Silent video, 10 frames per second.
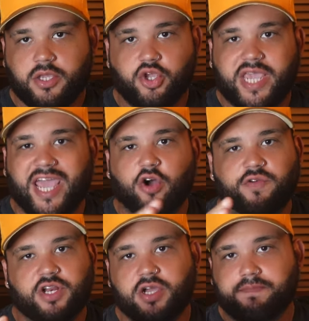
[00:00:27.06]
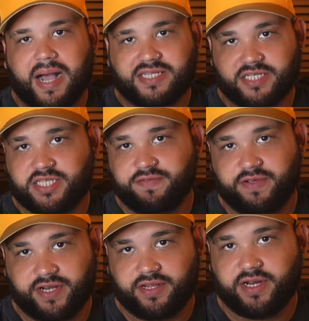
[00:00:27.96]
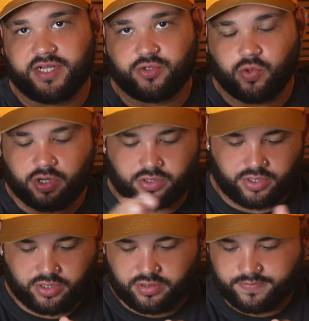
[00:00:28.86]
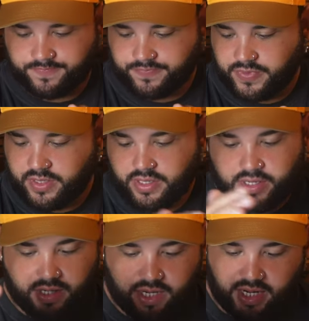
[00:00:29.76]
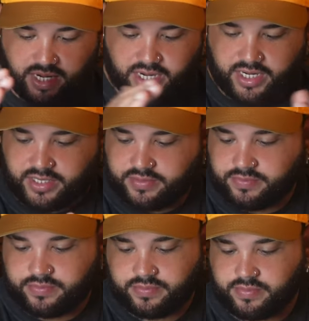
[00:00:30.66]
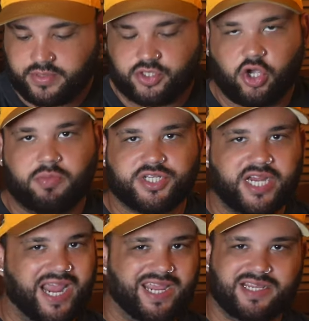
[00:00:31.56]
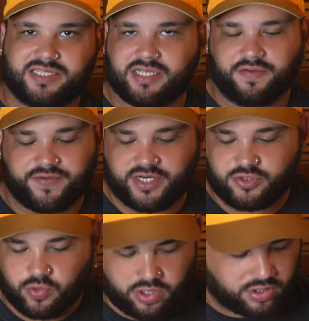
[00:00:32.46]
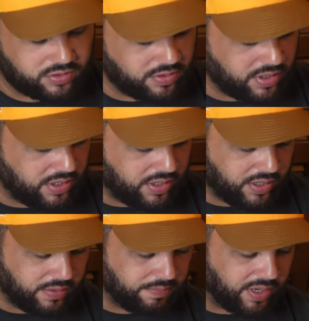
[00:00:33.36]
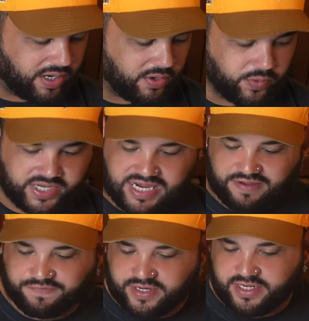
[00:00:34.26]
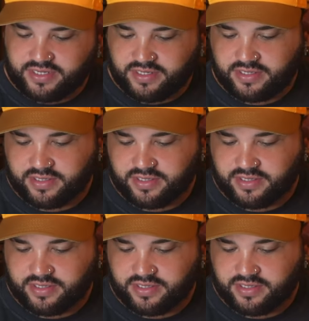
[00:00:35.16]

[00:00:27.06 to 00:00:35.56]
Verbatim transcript: you can't overlook positivity in this world, y'all and so much hate and stuff in this world. But we definitely